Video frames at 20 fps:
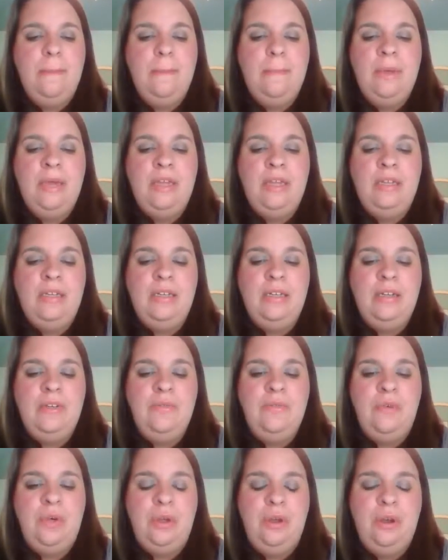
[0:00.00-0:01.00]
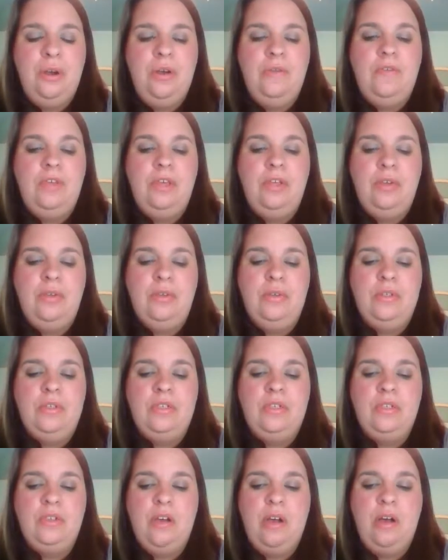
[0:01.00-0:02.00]
but phone
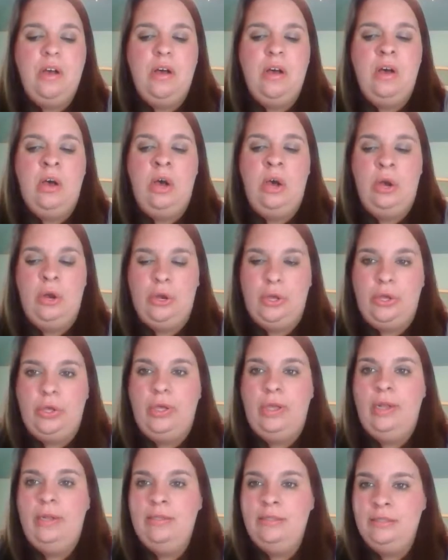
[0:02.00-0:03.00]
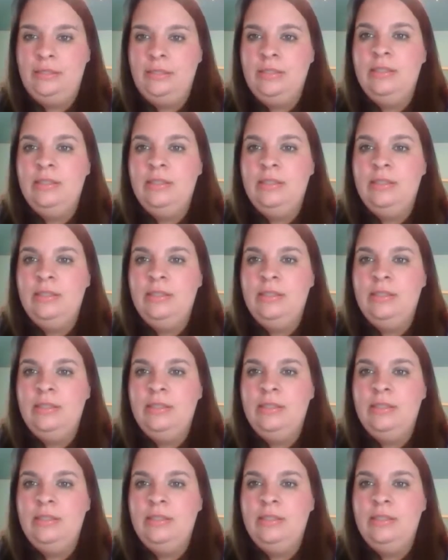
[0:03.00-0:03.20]
interviews are good.